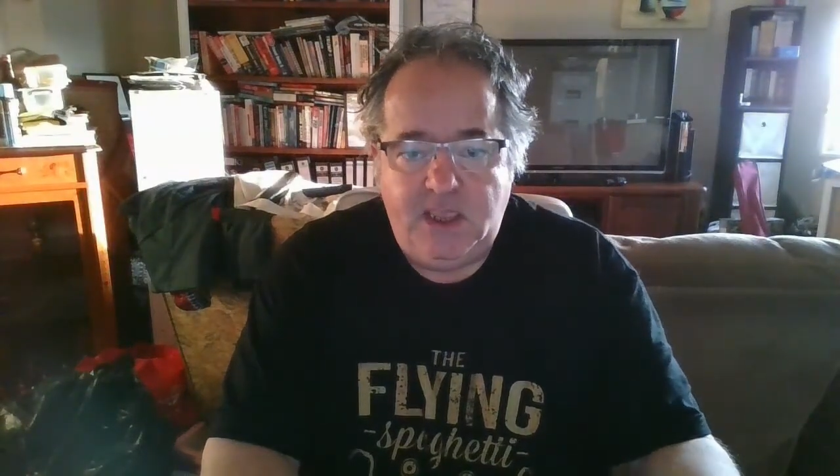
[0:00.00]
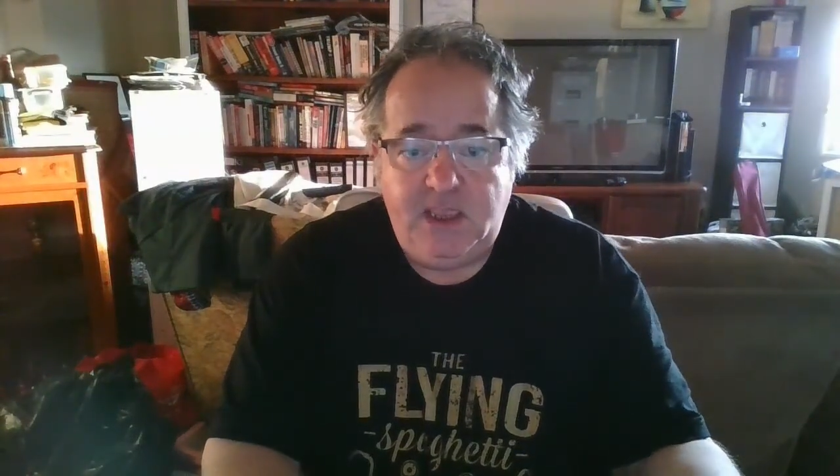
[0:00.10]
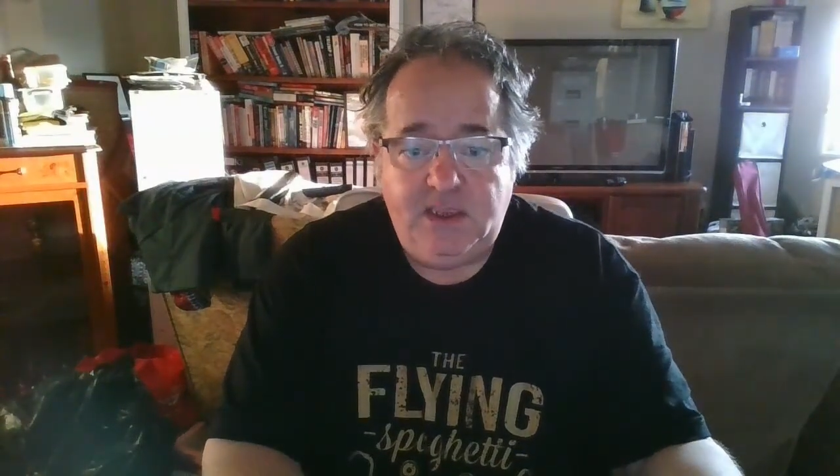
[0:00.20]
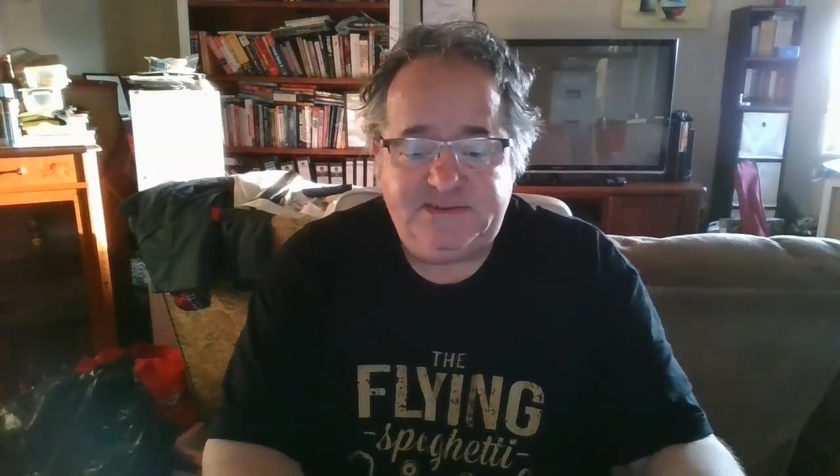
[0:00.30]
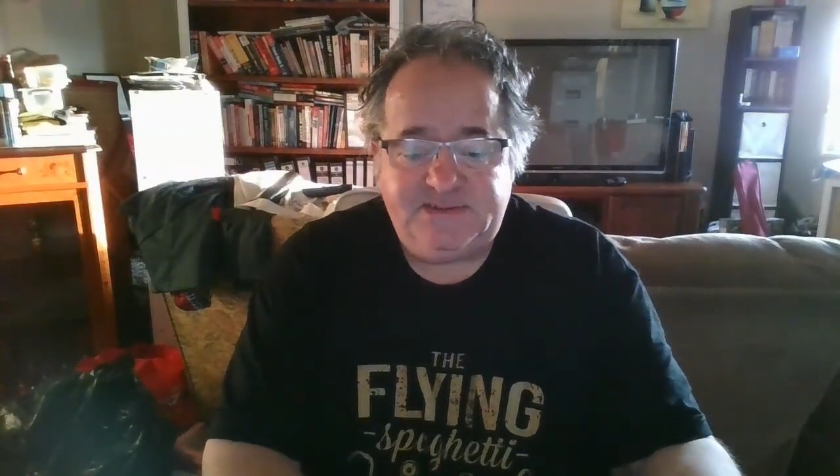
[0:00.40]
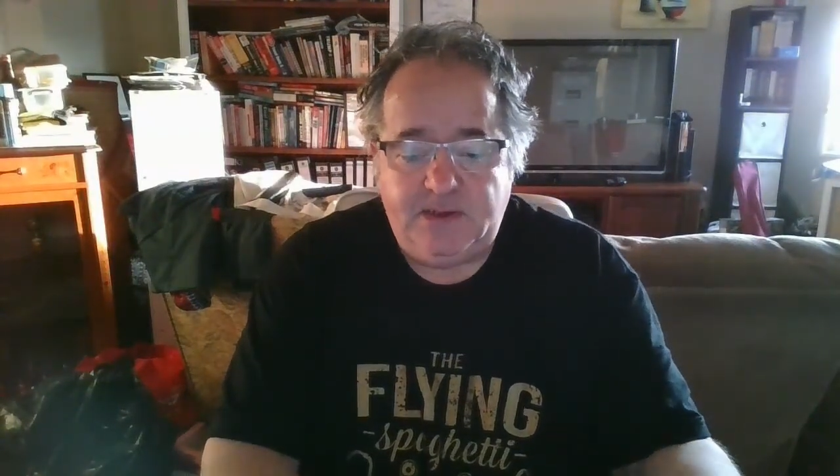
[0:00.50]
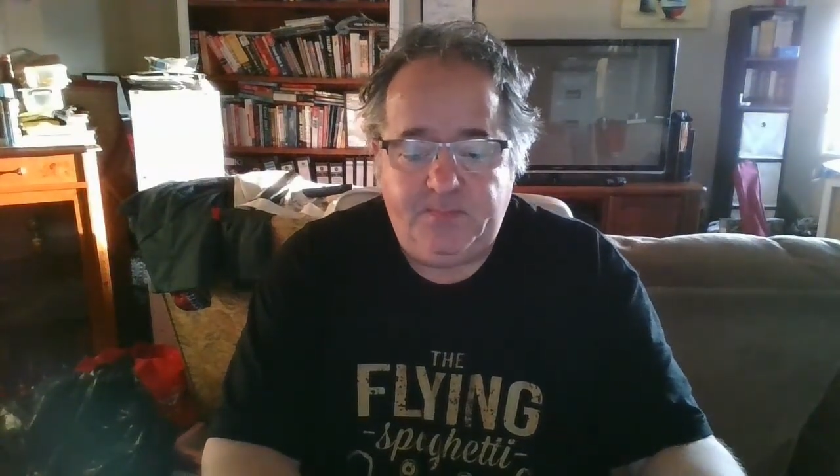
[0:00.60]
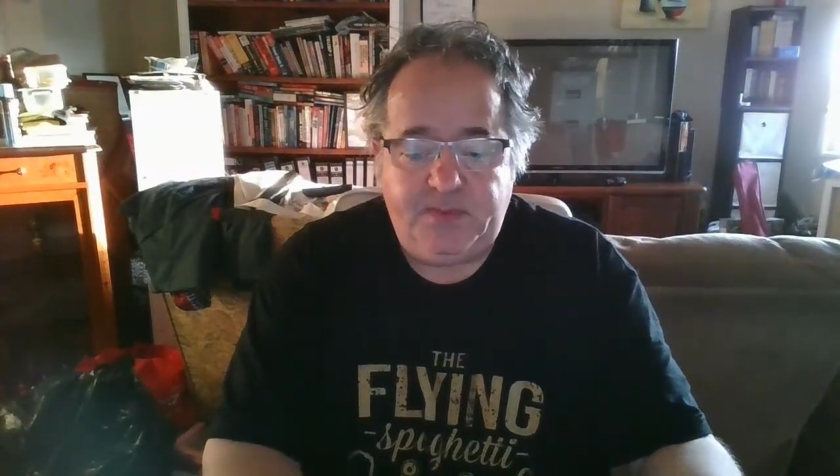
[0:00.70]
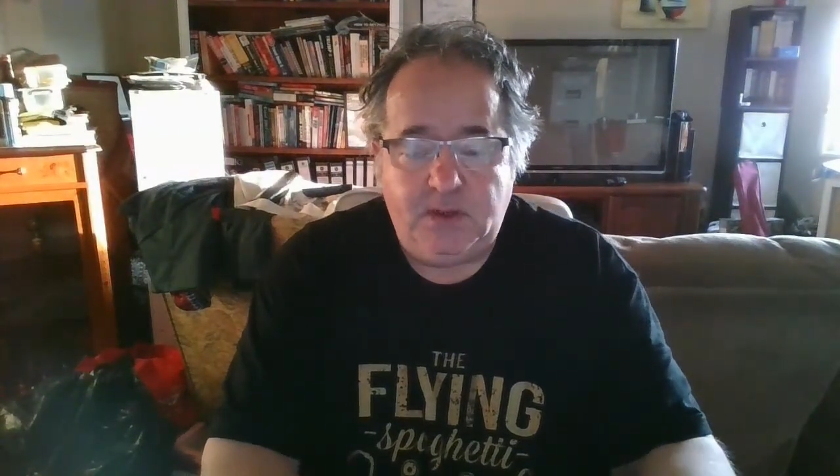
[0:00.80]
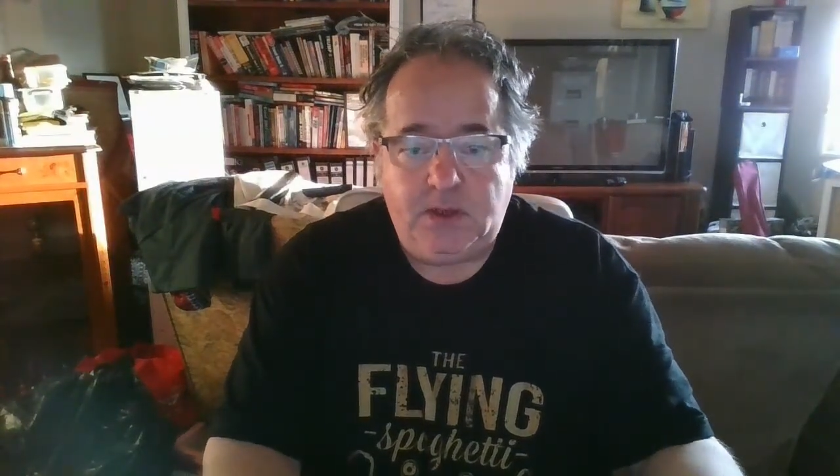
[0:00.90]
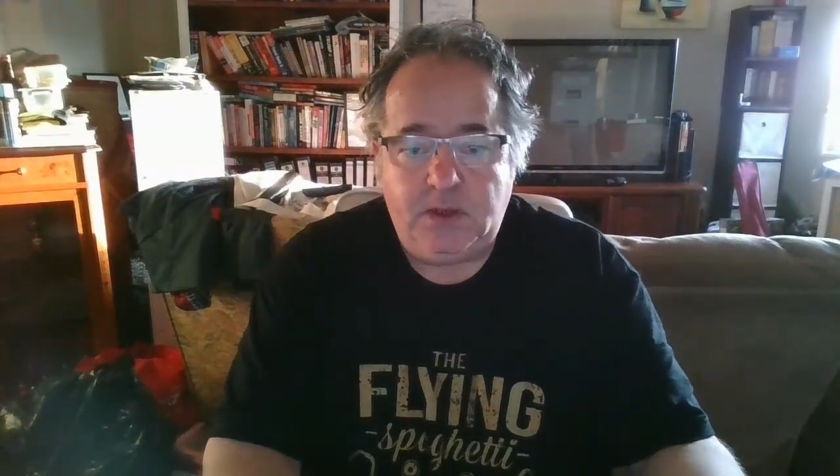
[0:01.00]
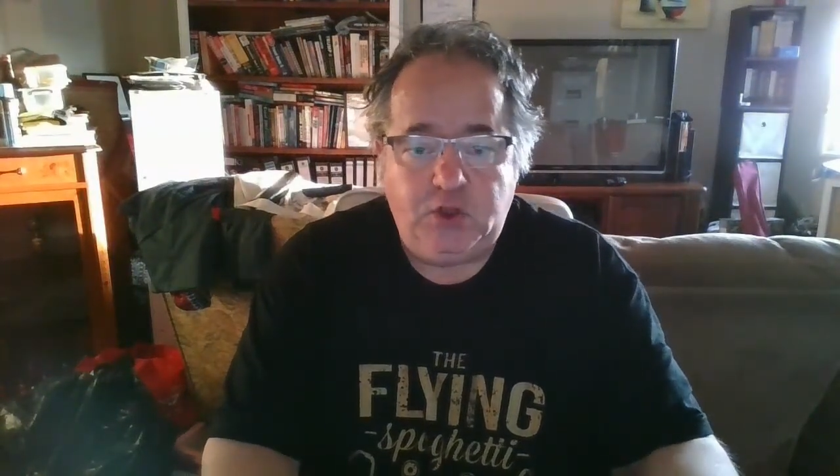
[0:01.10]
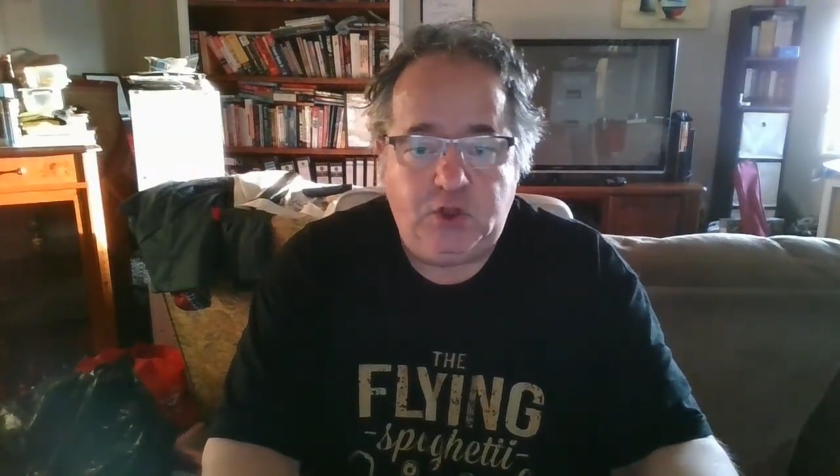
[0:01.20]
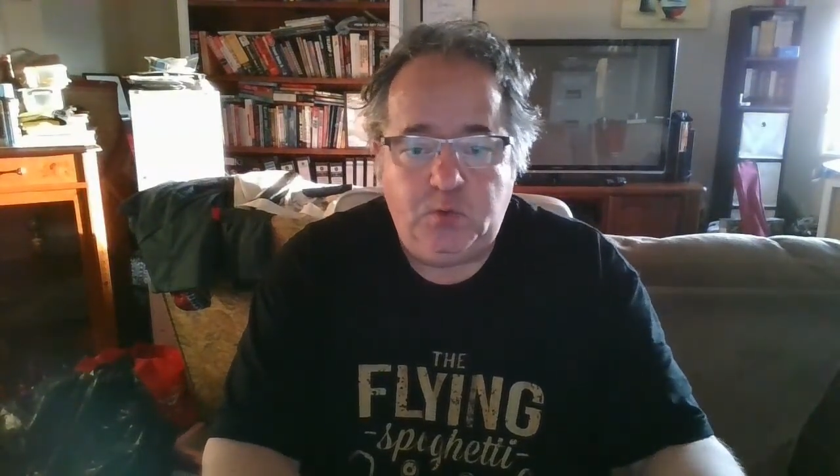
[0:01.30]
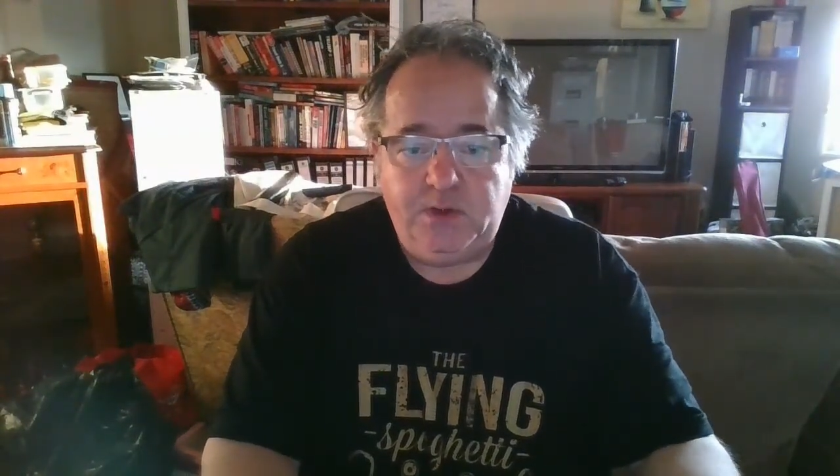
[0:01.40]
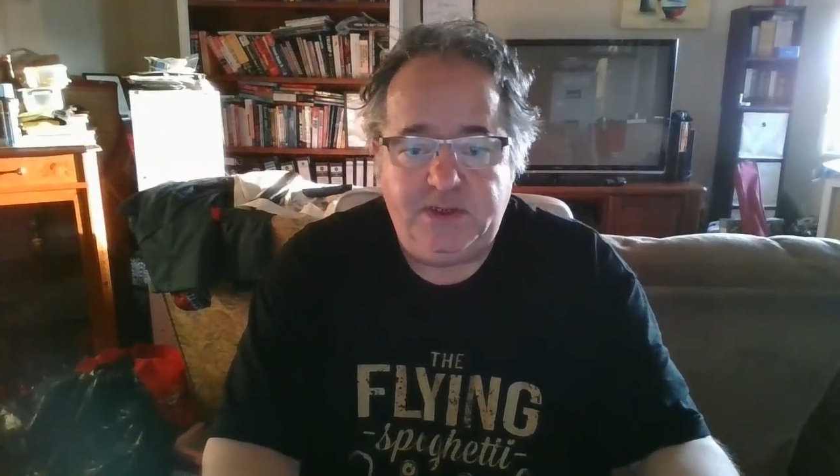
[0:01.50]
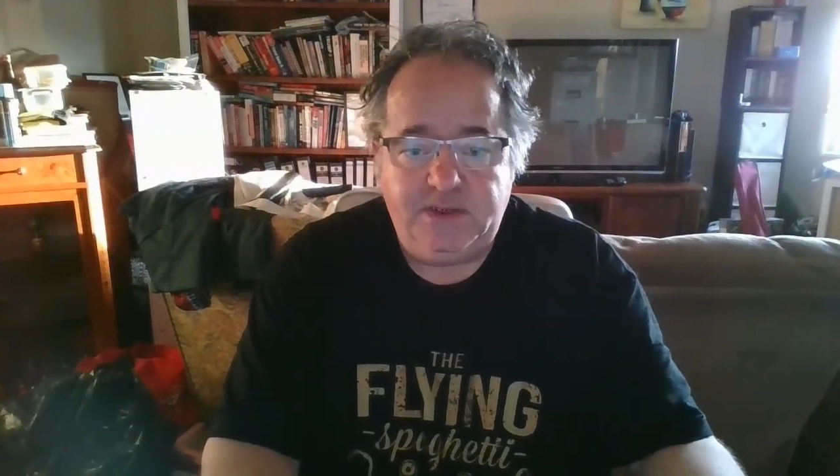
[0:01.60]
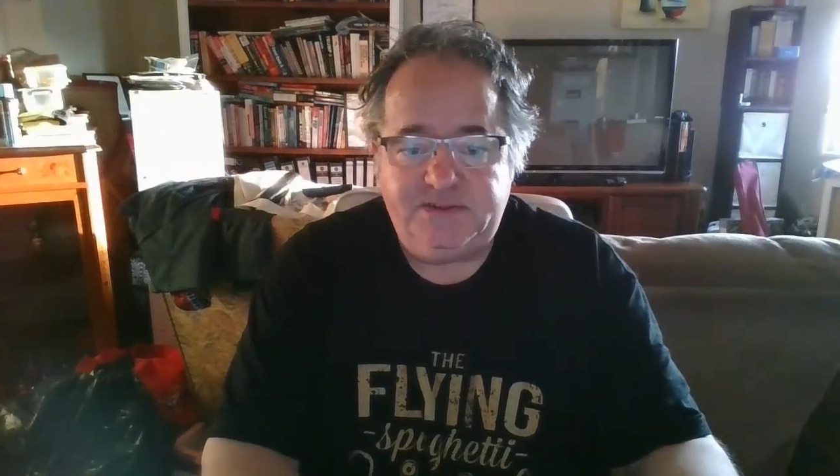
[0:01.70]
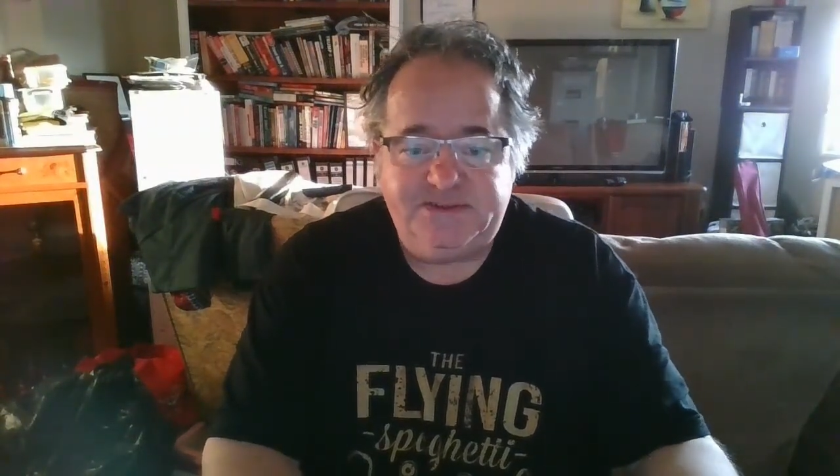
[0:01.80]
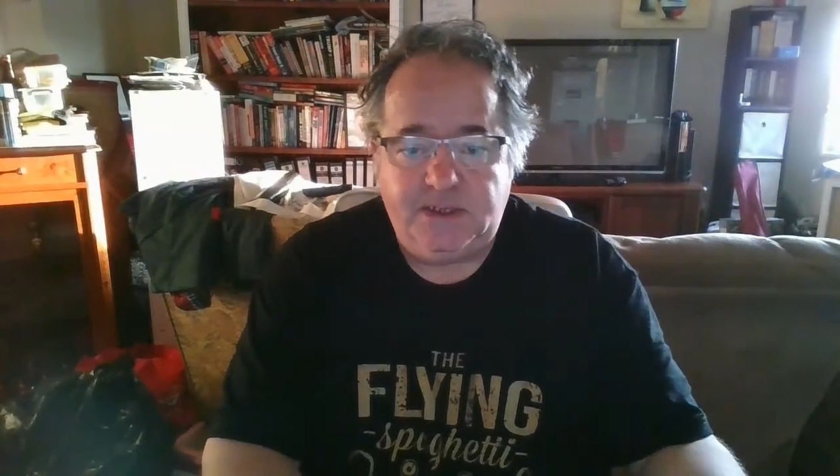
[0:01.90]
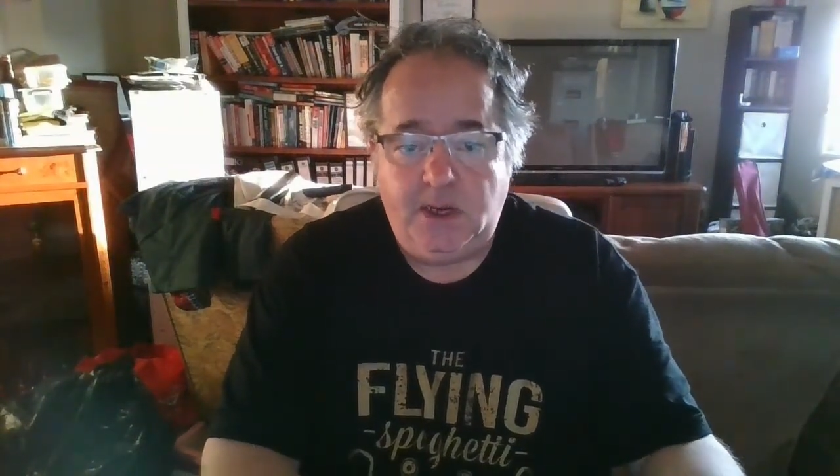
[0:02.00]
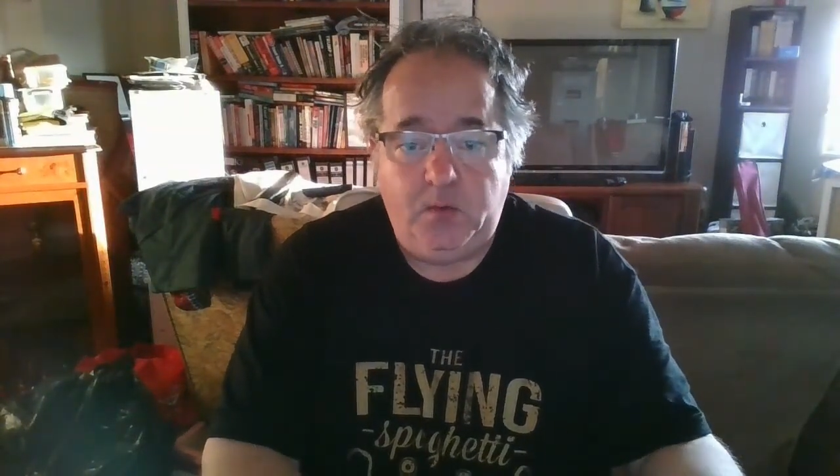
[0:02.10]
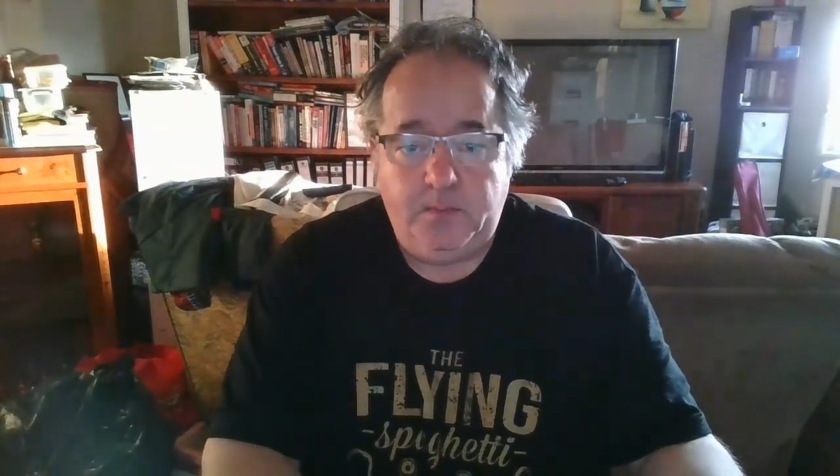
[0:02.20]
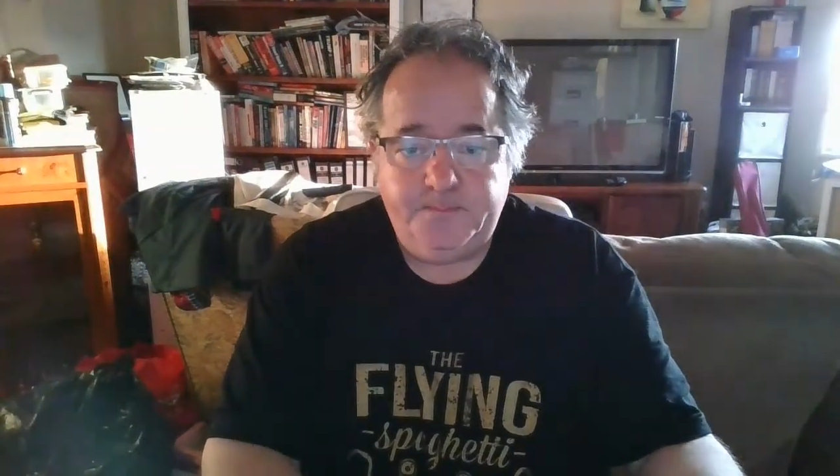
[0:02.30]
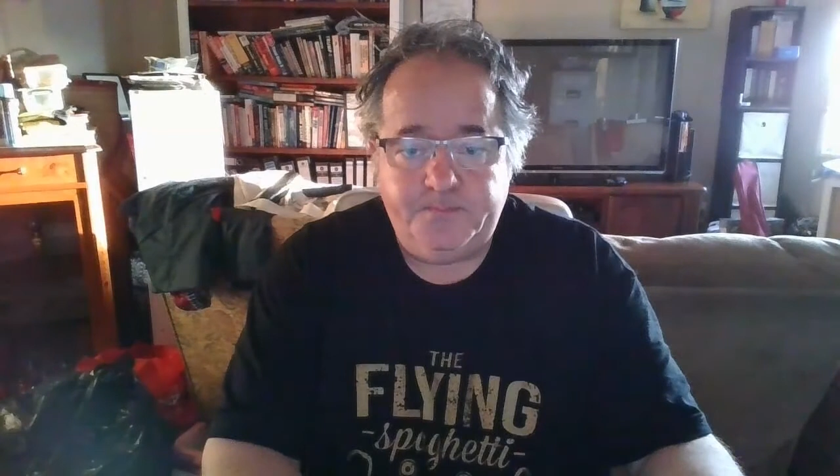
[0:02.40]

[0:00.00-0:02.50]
here's something you need to know?